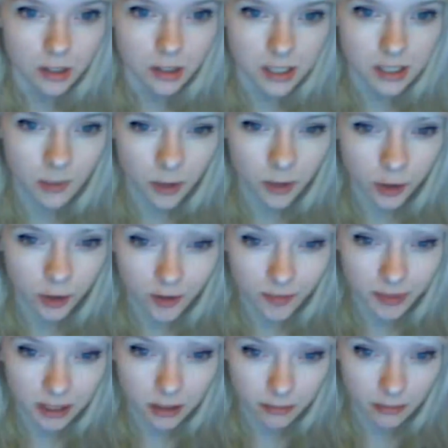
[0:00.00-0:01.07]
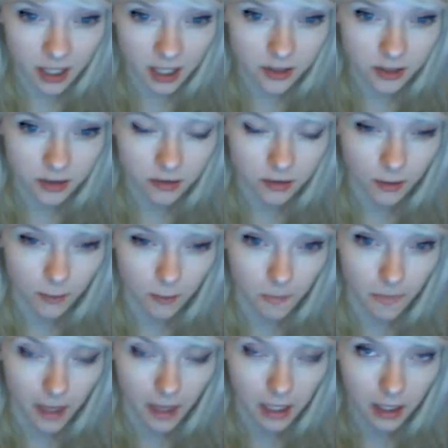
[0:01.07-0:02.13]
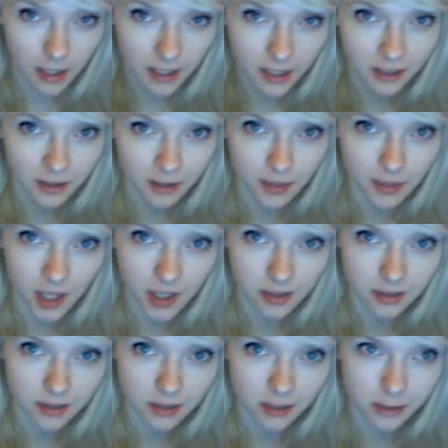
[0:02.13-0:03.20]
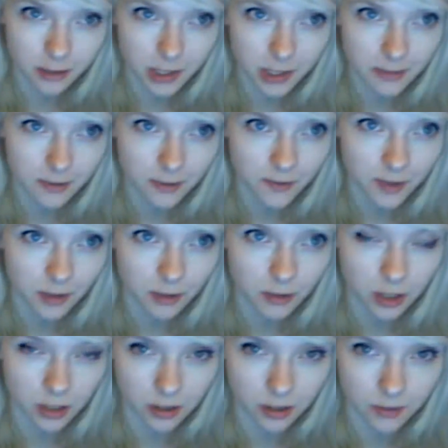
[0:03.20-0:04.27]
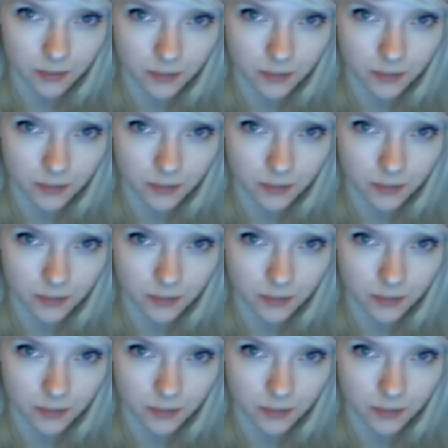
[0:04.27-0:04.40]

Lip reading: Someone who I've been compared to, I like the comparison because it makes me feel good.